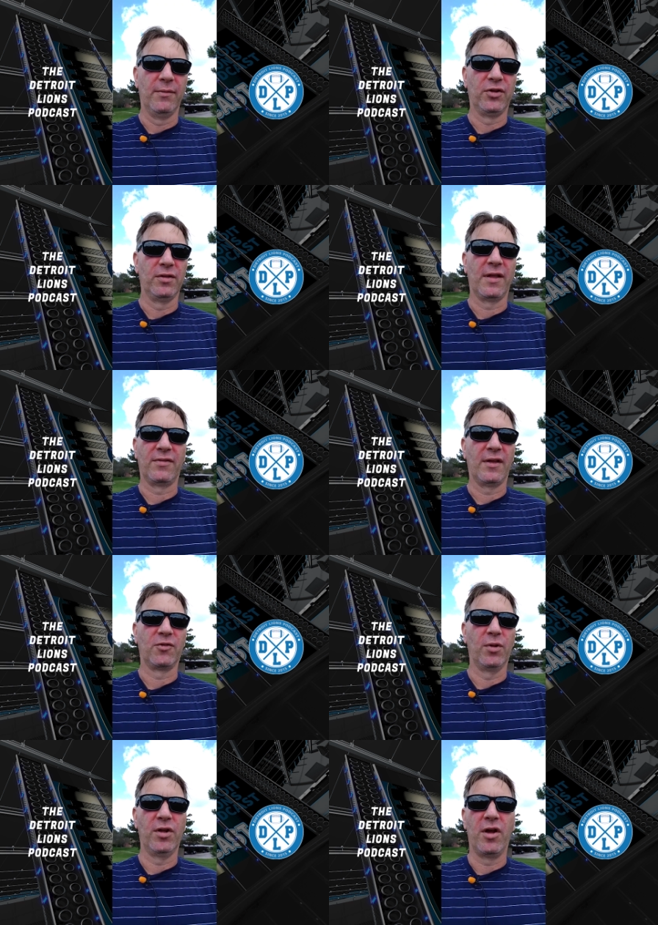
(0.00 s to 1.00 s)
So
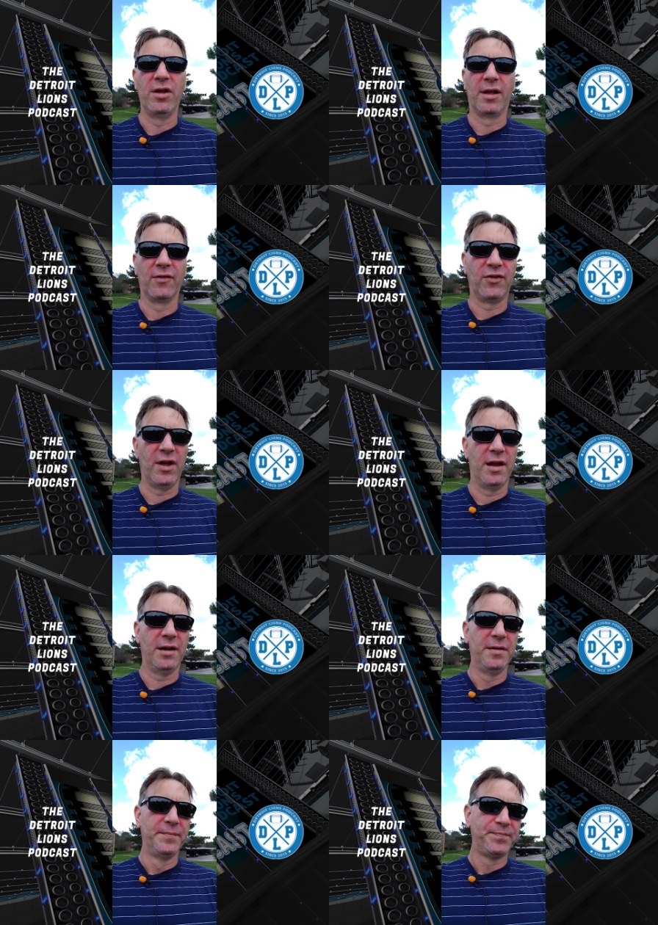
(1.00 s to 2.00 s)
that's really all you can see on it.